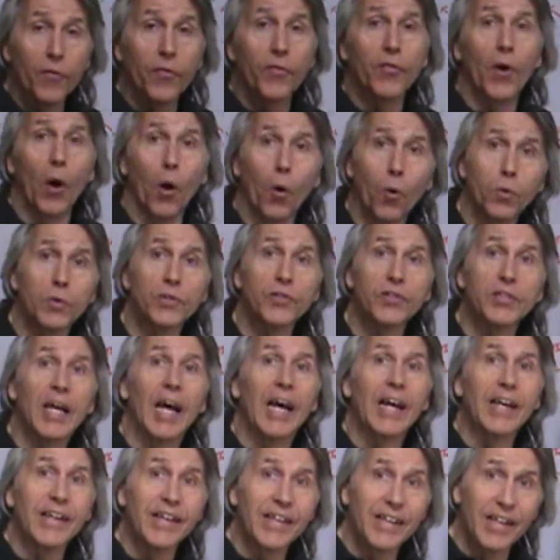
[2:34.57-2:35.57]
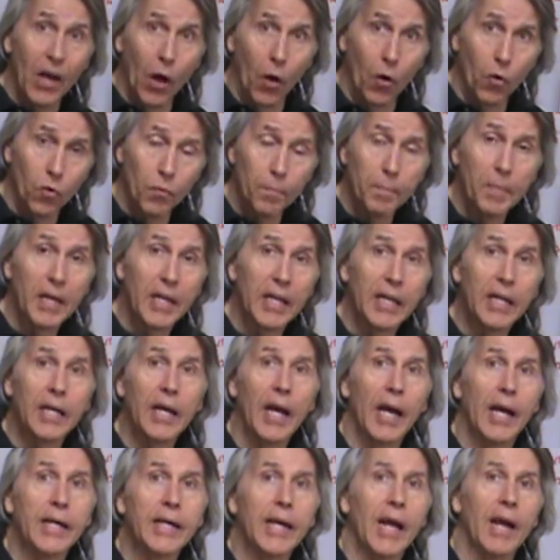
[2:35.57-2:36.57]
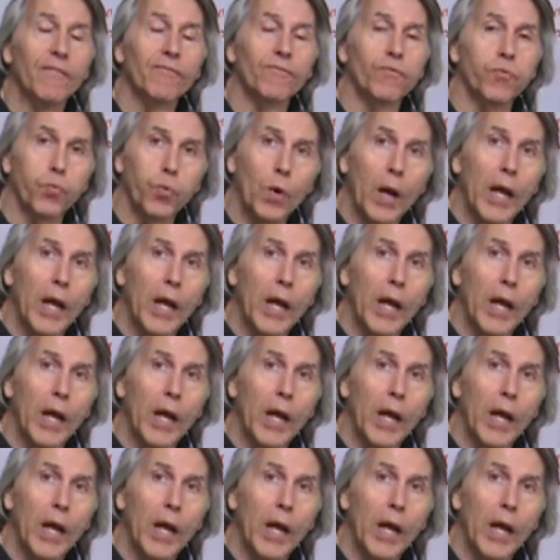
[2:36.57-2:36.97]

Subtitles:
those that know me and have